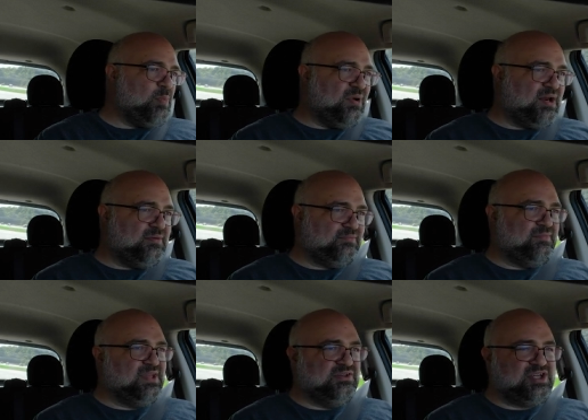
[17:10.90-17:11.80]
But
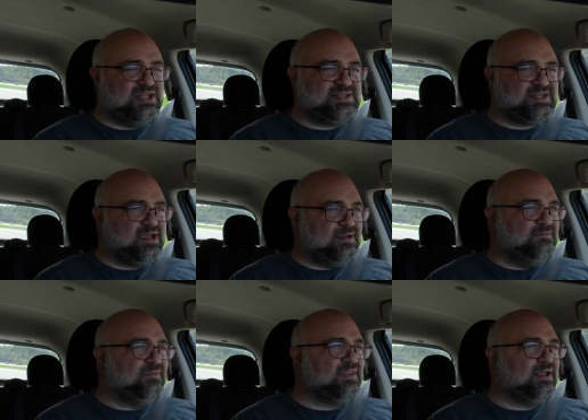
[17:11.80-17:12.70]
Gen
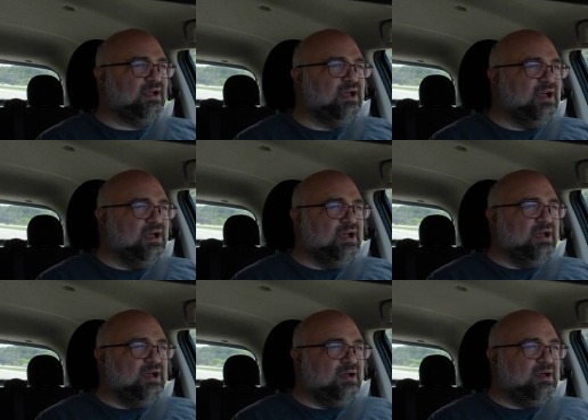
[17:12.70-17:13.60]
Z
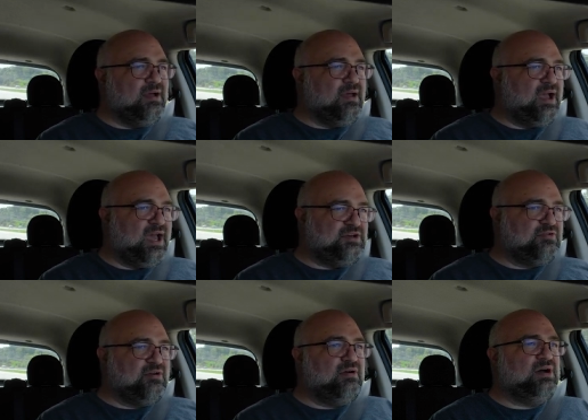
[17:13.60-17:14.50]
had to
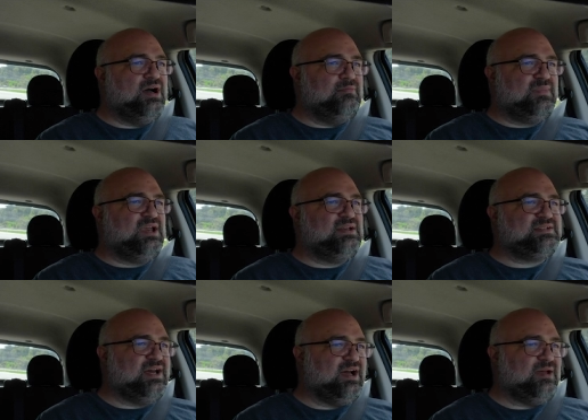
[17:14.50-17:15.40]
grow up in a
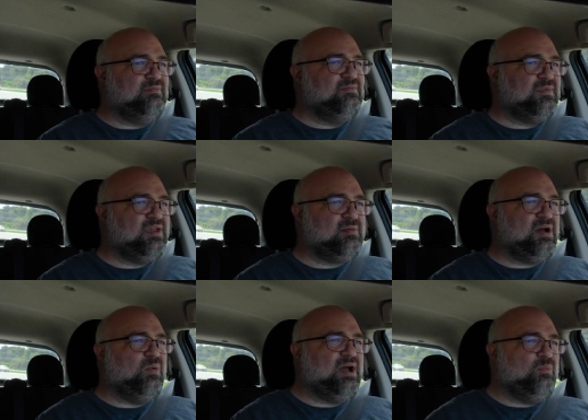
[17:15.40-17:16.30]
time, think
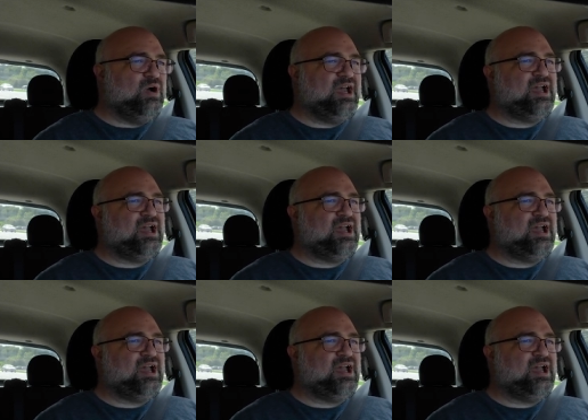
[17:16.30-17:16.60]
about what